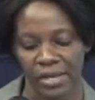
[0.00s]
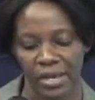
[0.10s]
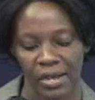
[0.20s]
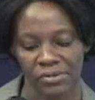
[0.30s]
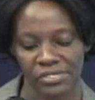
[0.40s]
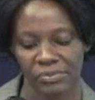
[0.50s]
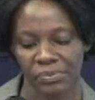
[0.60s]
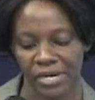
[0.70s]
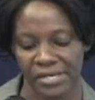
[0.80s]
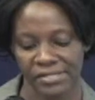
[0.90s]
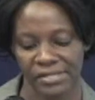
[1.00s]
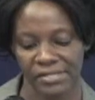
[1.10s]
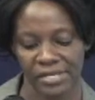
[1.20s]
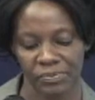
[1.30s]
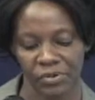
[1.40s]
housing
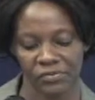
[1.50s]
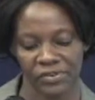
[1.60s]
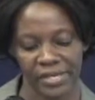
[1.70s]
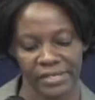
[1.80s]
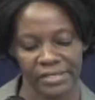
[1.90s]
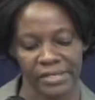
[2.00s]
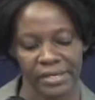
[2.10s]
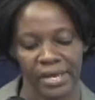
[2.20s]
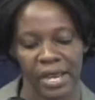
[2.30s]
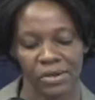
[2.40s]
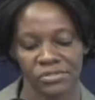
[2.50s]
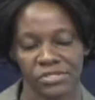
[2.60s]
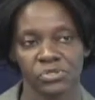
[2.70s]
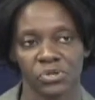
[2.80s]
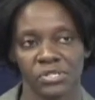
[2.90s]
prices that provide
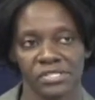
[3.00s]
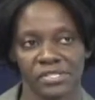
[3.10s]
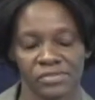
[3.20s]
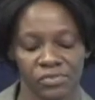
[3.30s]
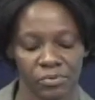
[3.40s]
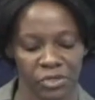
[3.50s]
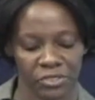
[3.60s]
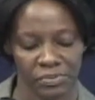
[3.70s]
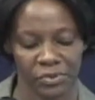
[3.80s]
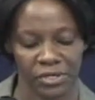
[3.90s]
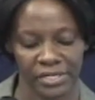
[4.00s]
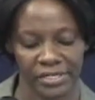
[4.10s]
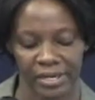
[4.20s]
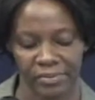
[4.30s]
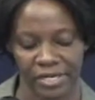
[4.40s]
housing choices for multiple
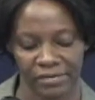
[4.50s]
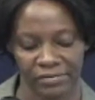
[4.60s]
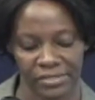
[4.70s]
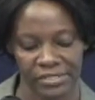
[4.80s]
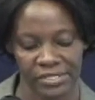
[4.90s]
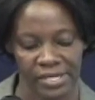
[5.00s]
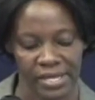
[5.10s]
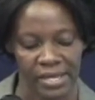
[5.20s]
income levels.